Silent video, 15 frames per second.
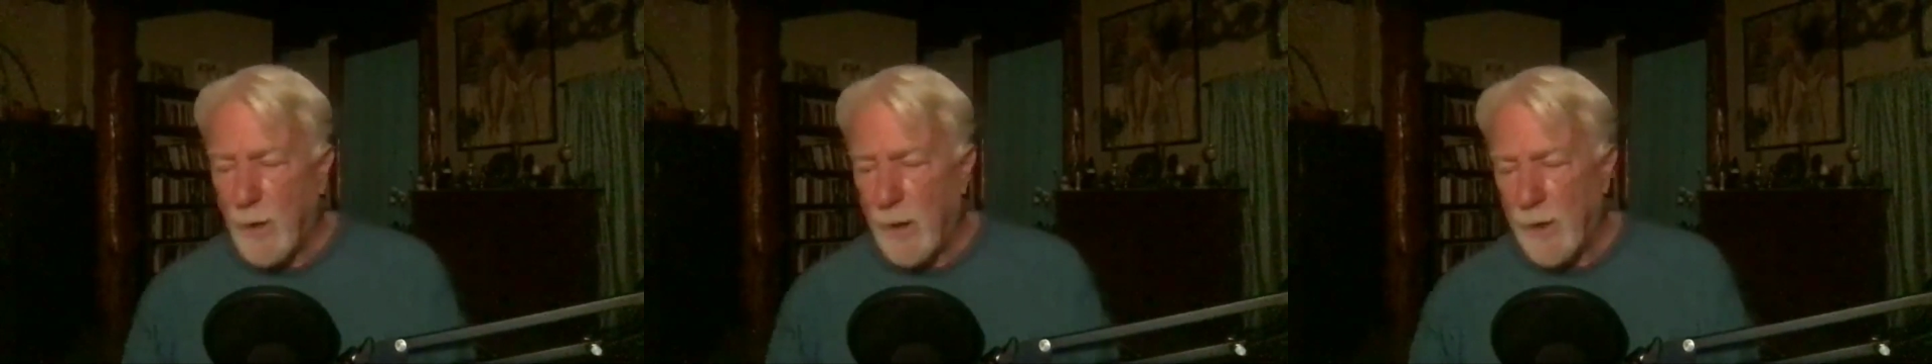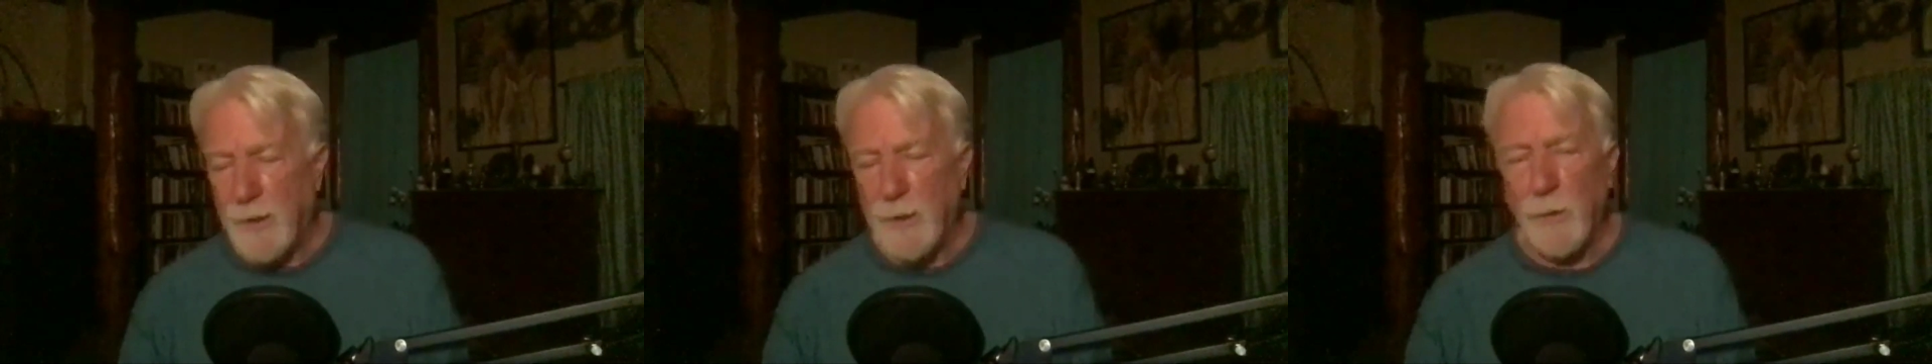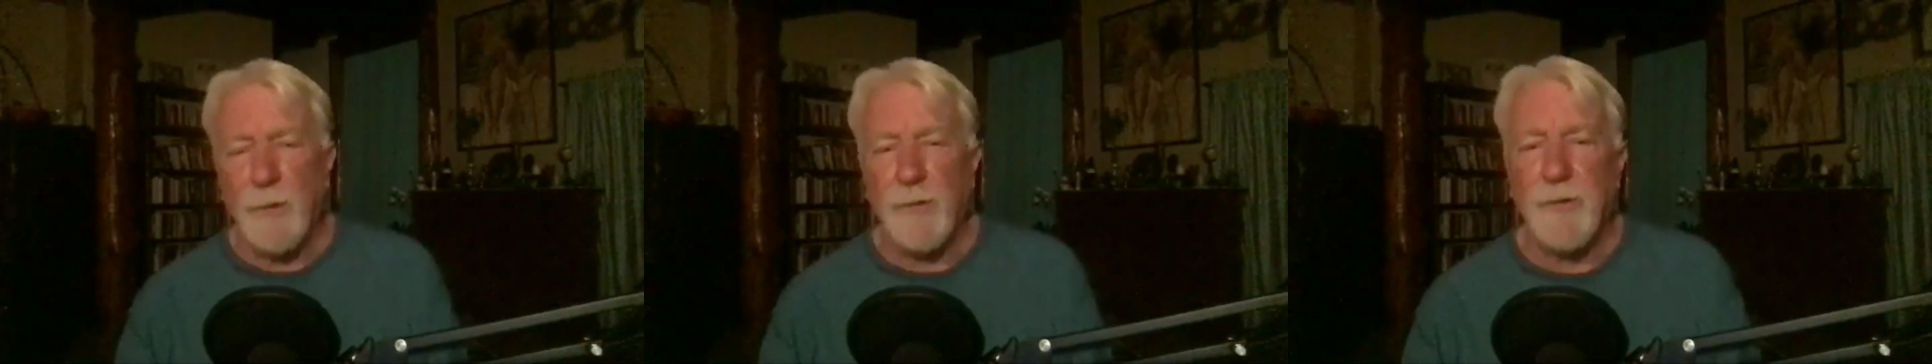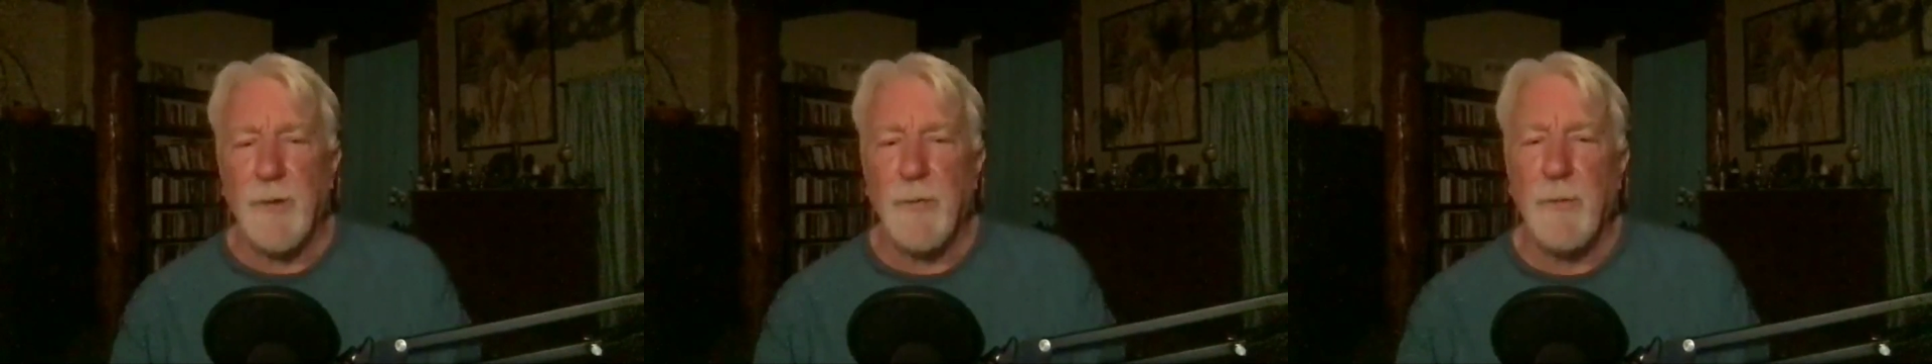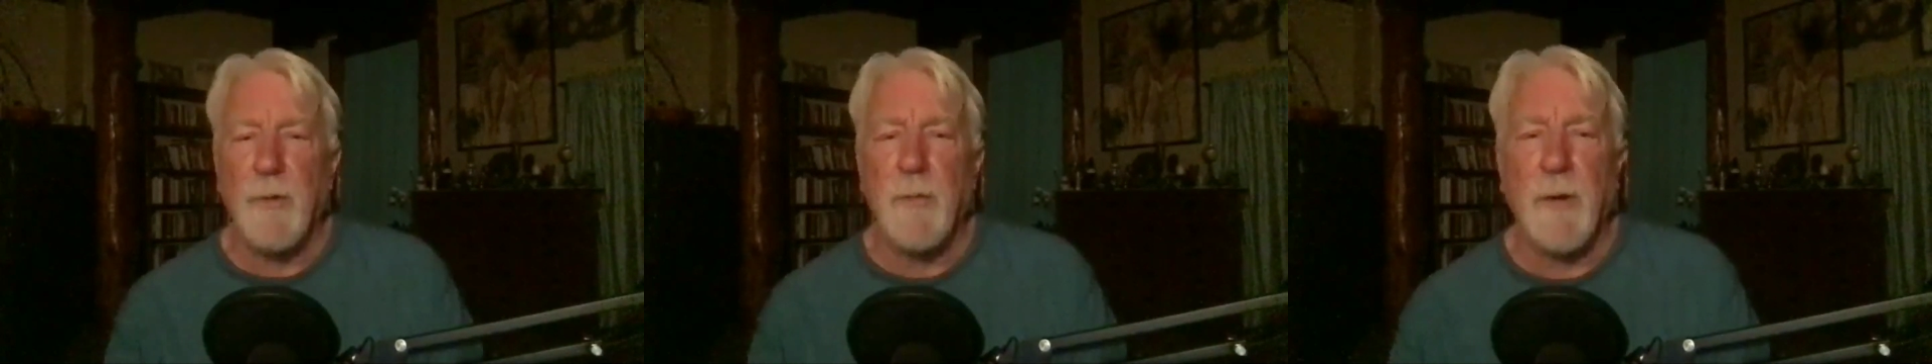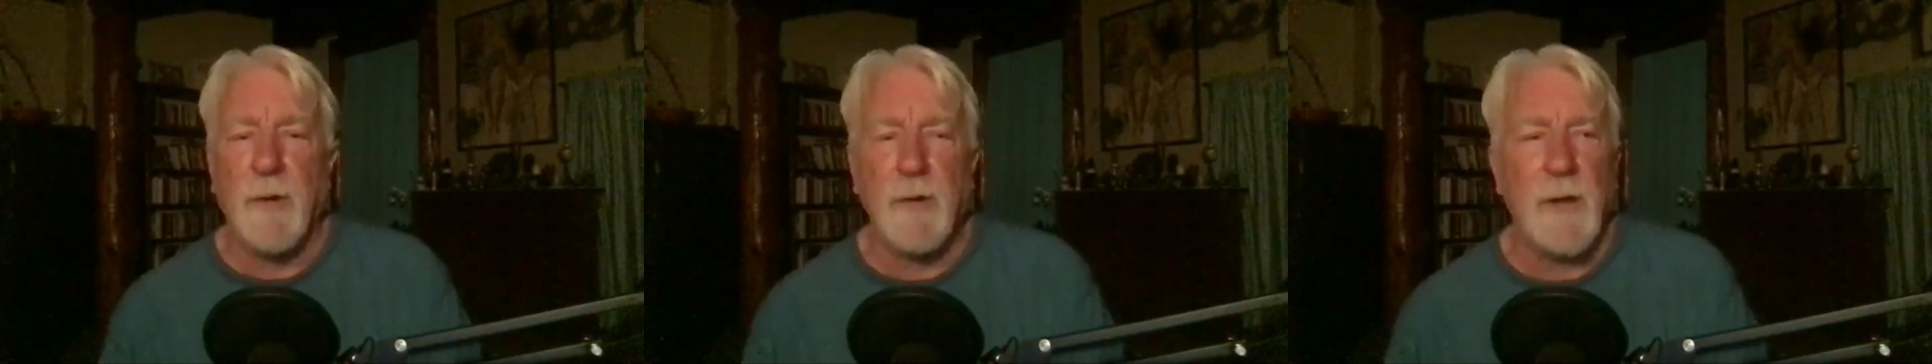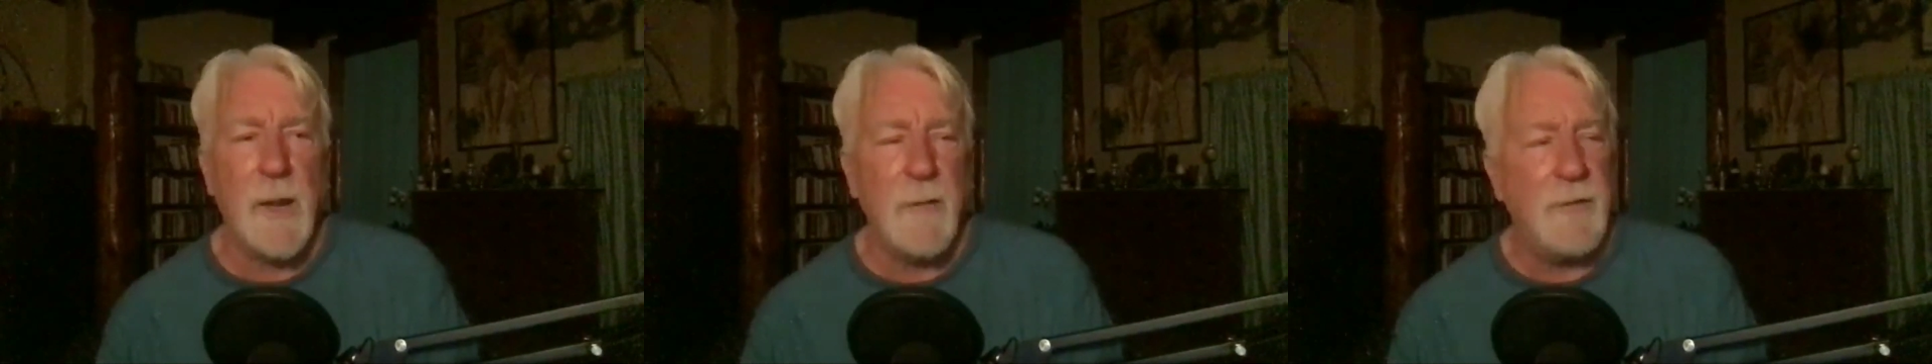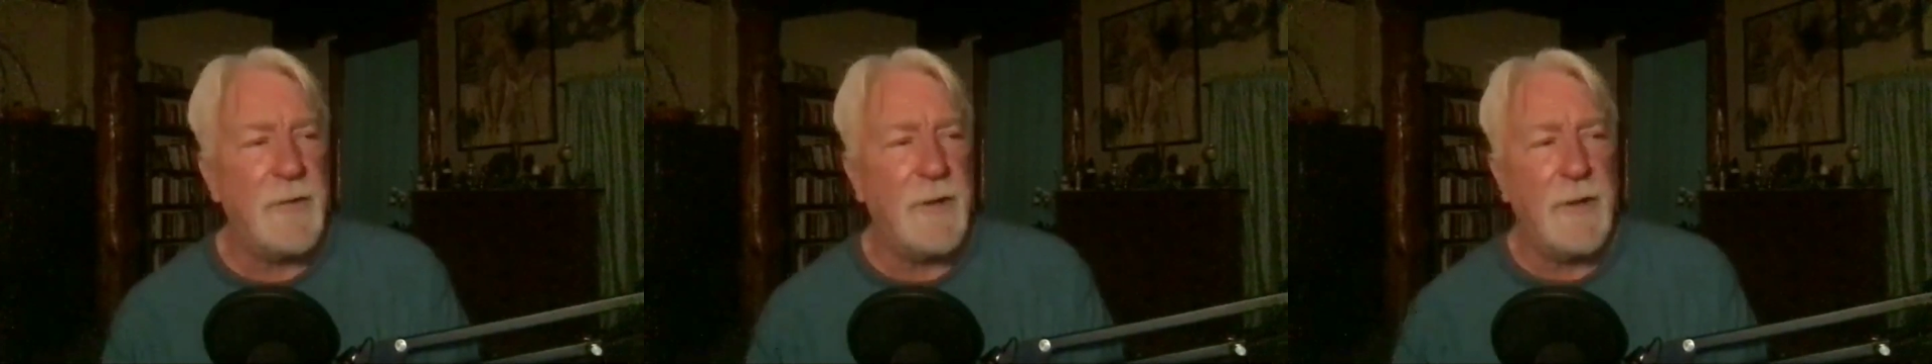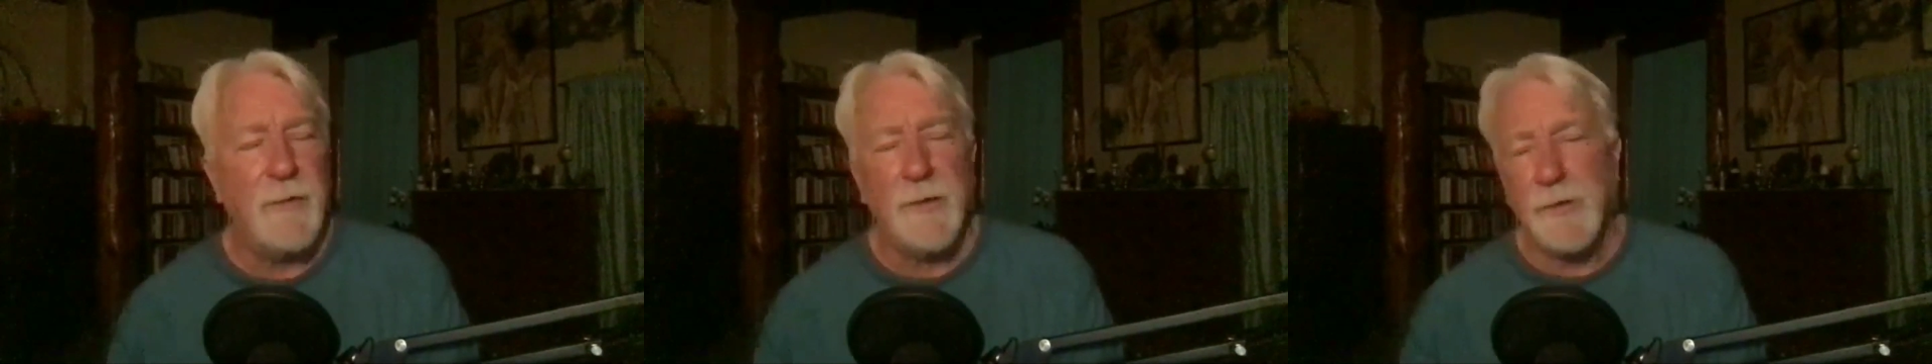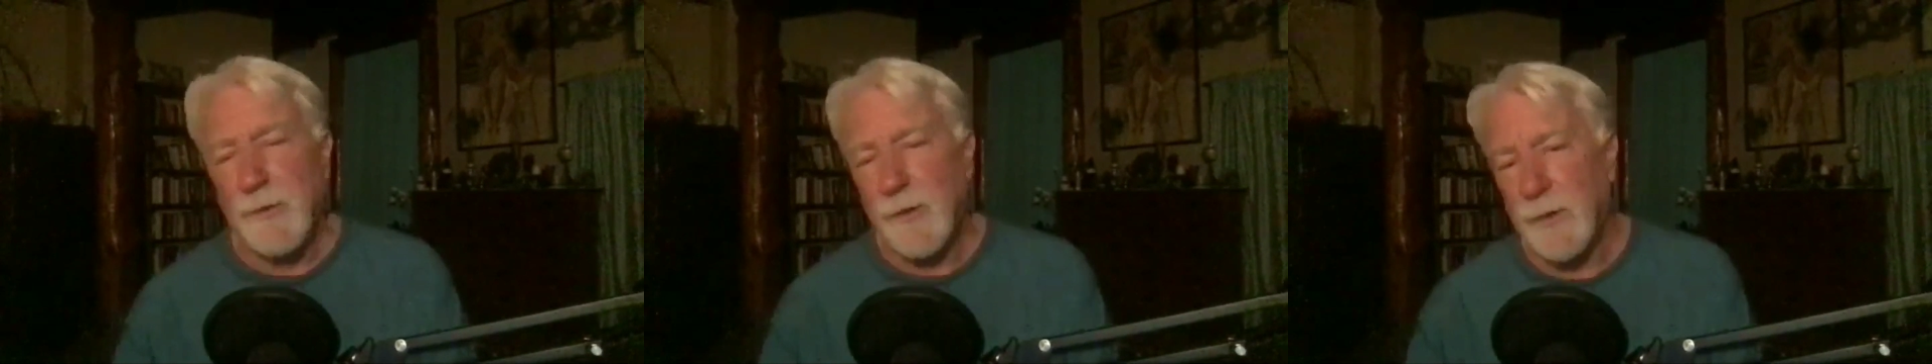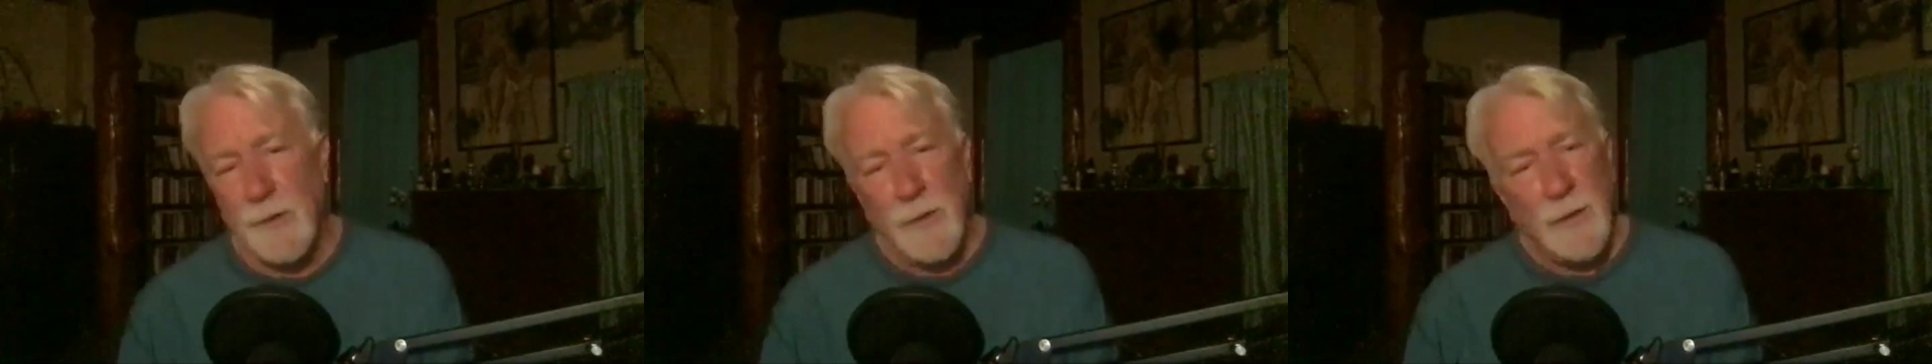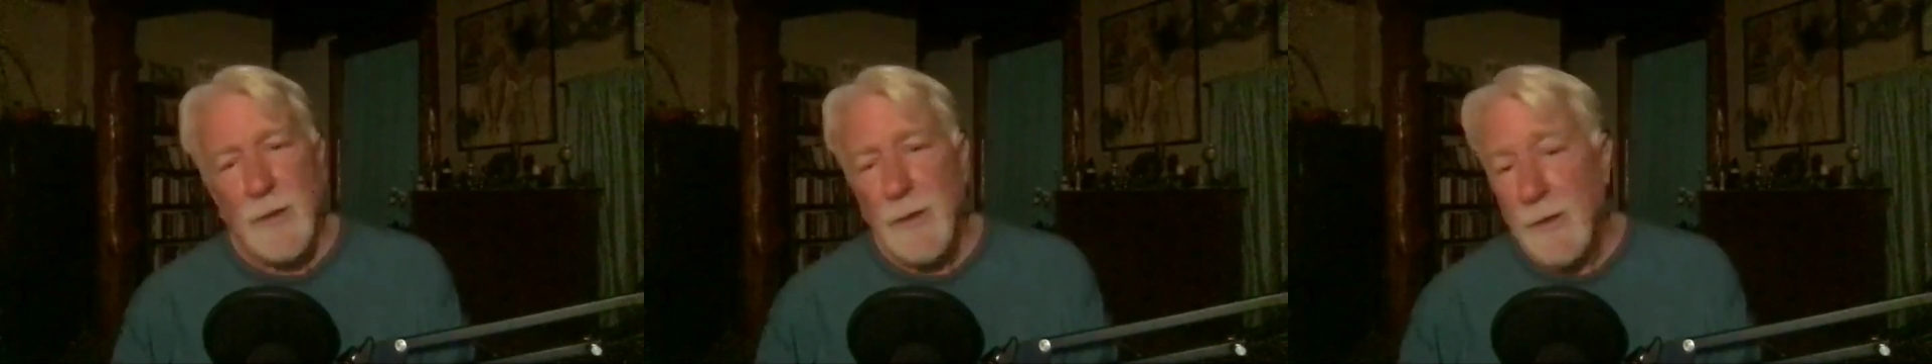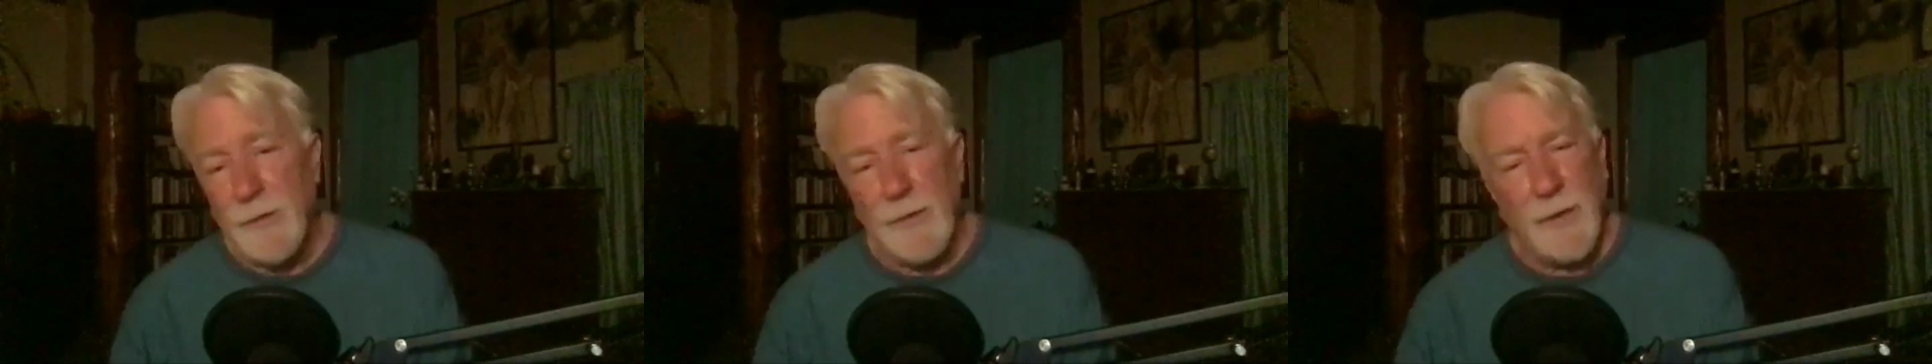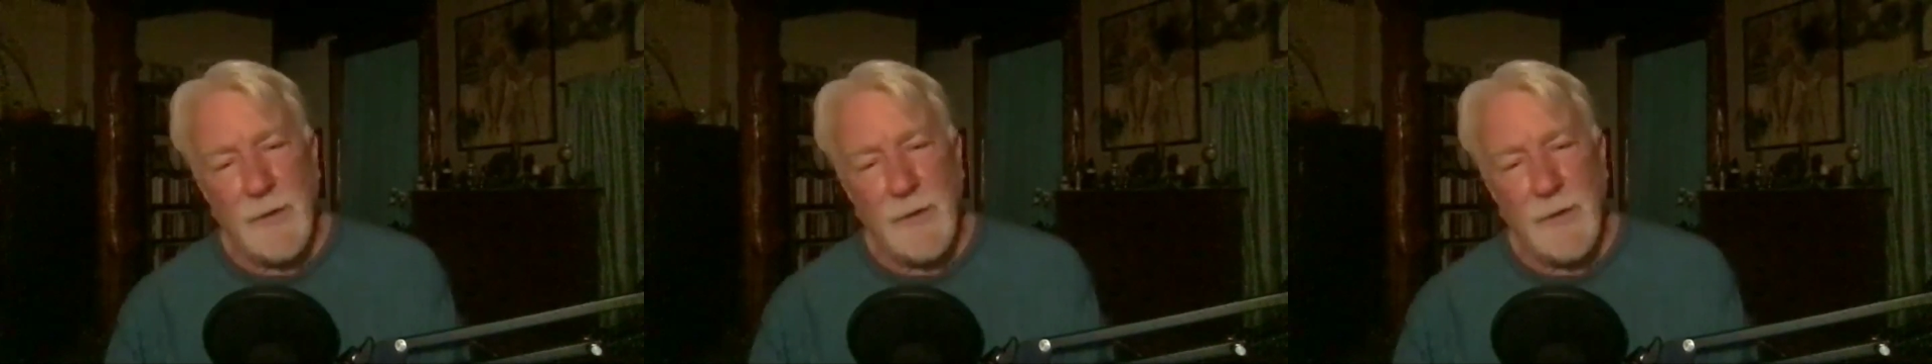argue with someone about climate change, they start saying